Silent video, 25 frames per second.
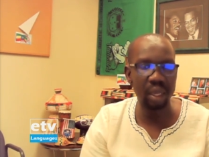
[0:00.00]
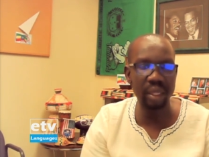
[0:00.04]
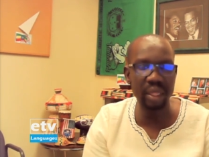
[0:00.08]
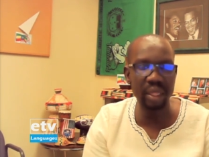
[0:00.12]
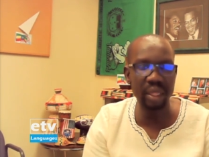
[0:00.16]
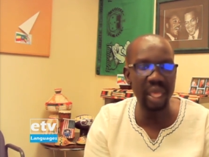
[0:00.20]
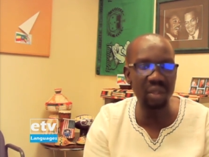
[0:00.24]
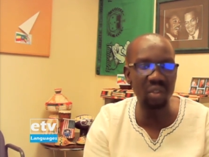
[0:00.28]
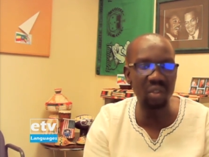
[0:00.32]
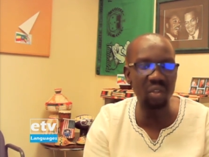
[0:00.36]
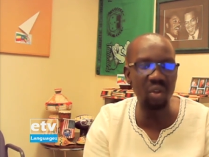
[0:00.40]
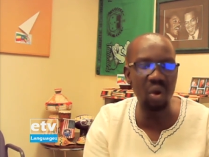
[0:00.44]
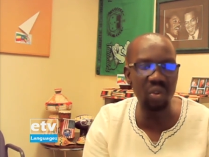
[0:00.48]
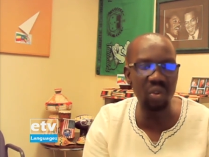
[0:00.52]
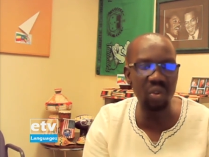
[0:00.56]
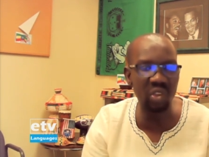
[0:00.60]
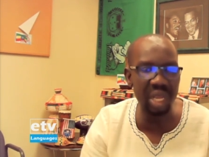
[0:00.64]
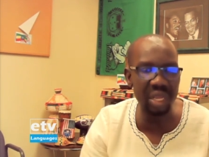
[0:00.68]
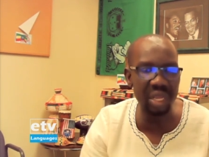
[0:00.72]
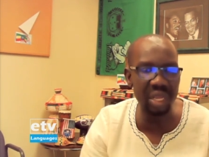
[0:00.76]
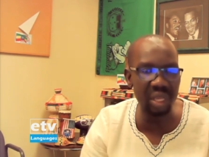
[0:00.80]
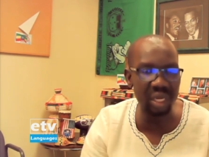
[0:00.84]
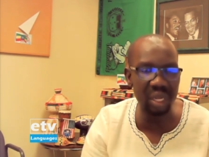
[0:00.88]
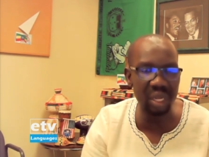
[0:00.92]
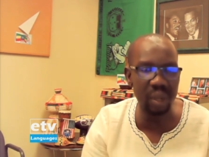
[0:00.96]
There's no
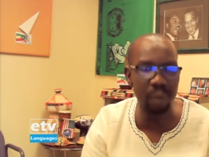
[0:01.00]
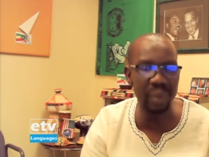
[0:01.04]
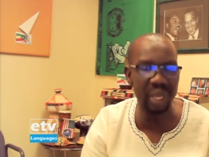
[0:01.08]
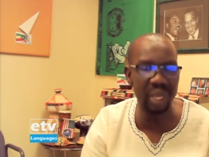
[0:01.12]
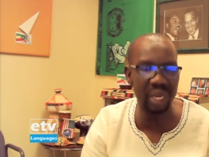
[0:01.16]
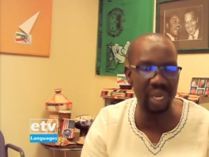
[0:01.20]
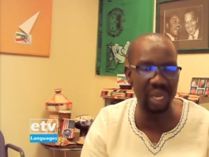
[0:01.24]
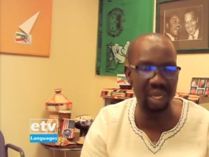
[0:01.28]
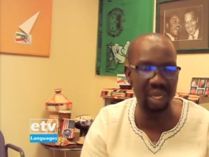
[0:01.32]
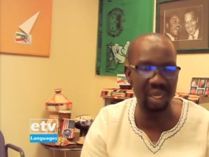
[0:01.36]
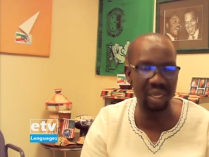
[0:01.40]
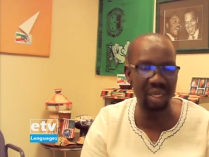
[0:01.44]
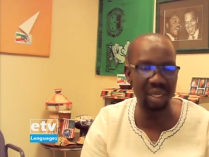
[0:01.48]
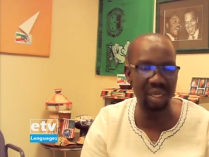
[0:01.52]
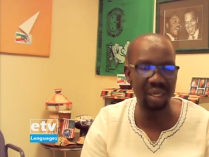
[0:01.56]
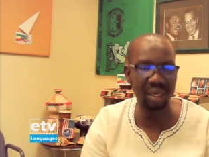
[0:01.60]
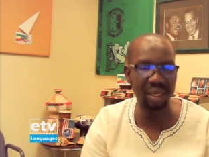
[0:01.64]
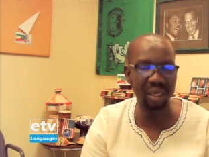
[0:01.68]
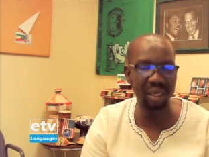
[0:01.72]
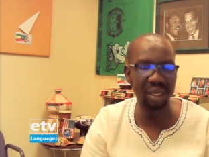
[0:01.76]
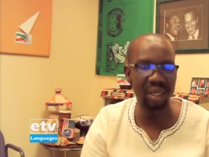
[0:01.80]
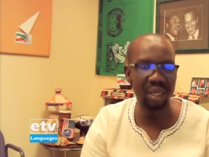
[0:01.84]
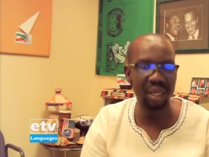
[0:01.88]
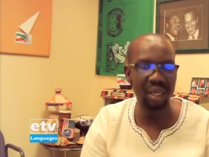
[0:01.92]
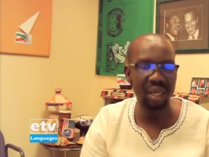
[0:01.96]
change in Gambella.
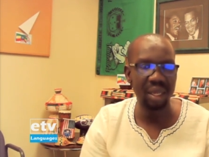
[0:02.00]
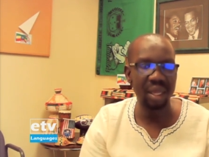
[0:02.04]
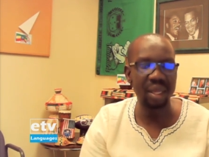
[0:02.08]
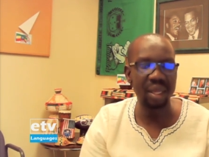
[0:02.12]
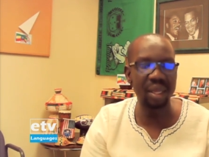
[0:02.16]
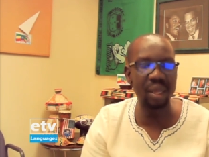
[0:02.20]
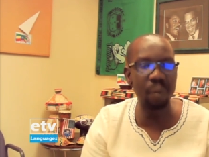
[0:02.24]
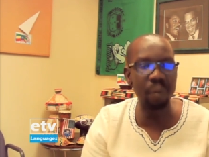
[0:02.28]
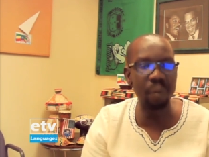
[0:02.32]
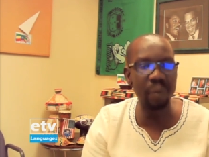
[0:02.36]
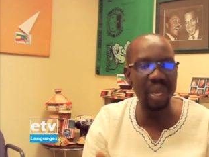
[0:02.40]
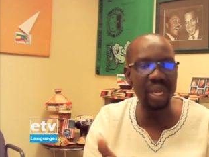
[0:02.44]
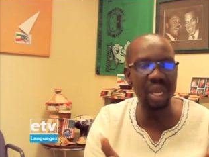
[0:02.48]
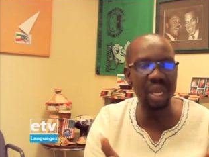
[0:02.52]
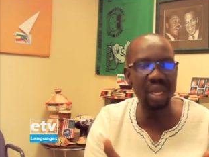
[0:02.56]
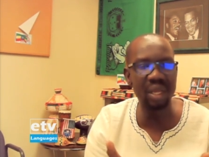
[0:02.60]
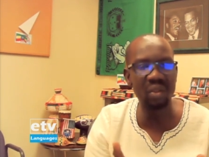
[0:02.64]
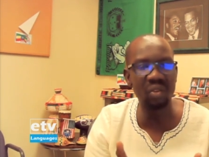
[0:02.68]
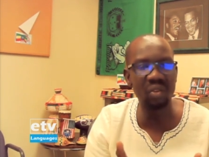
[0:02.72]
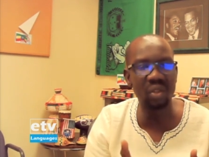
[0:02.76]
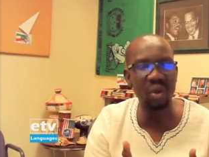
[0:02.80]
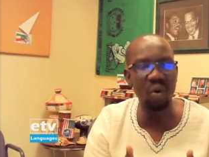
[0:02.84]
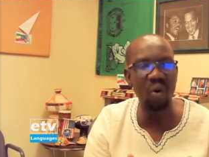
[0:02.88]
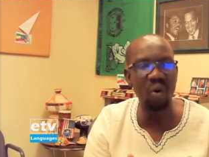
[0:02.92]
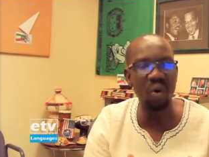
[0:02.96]
Gambella
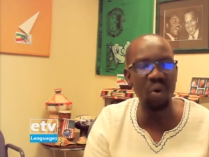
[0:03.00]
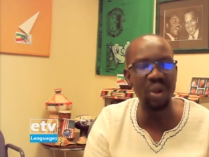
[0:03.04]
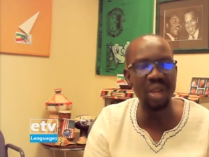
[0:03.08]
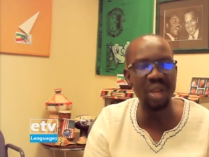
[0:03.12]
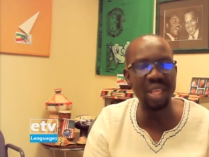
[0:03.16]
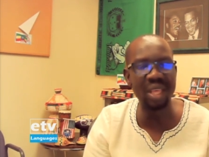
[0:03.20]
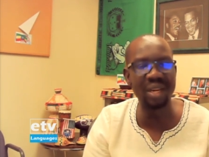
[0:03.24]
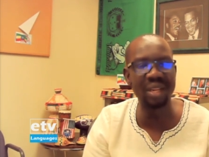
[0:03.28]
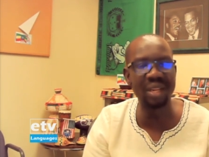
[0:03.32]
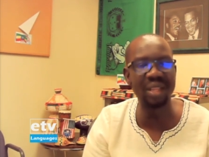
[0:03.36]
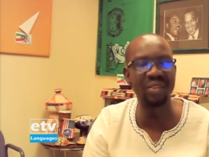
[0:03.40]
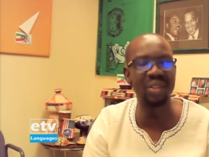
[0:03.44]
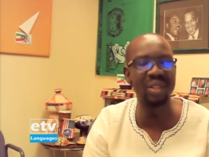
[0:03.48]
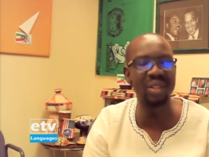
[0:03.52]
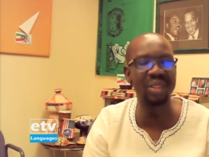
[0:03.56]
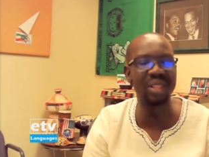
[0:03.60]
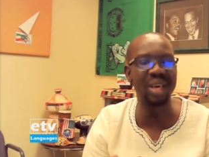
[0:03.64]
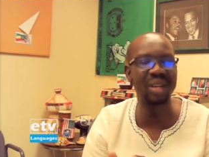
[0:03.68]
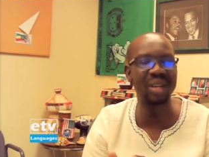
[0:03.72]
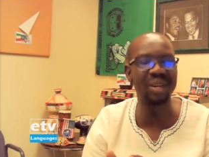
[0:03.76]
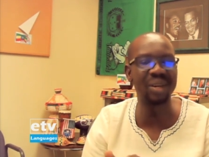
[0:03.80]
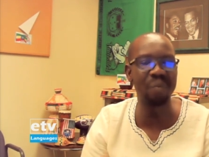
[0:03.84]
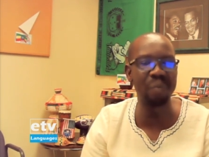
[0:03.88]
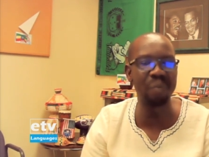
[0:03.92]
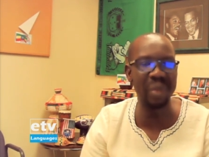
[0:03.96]
is the only region
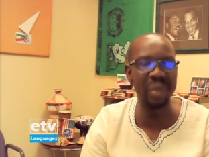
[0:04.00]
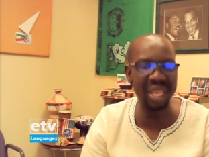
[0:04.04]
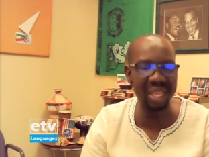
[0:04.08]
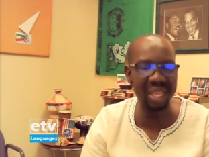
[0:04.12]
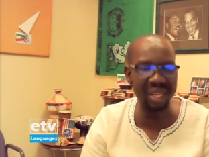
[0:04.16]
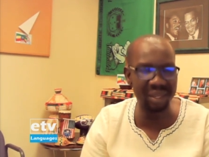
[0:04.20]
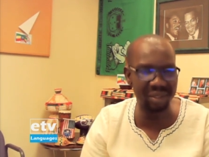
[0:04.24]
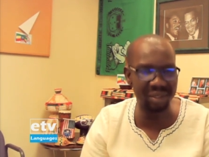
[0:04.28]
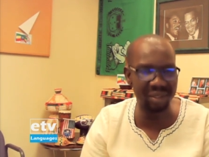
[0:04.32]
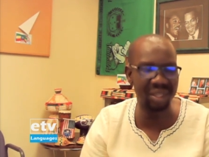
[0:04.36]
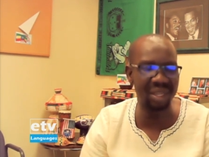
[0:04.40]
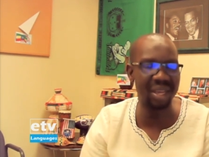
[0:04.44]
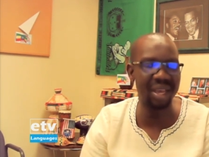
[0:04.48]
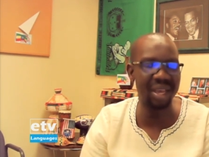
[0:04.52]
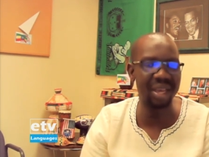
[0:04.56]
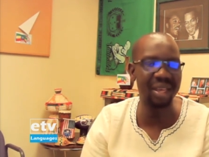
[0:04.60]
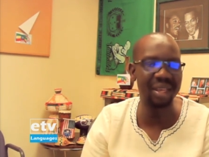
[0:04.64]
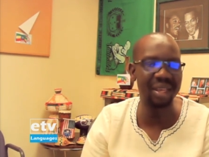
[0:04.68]
that remains